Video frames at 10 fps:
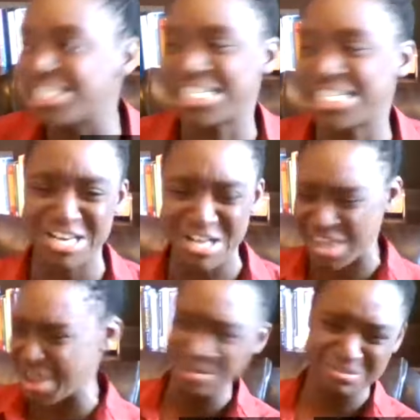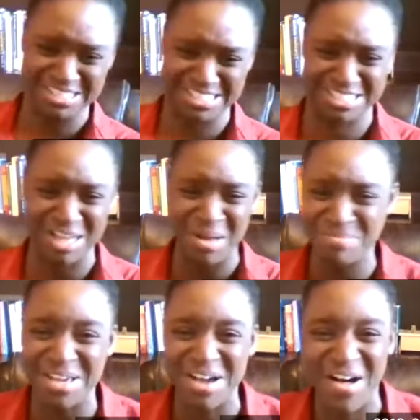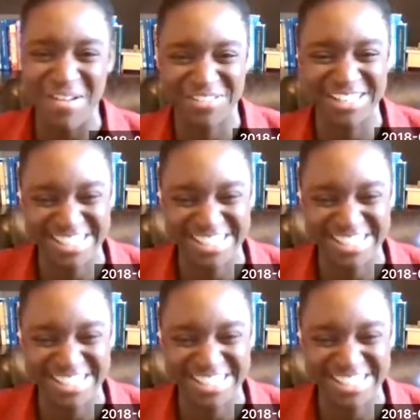she goes stomping off into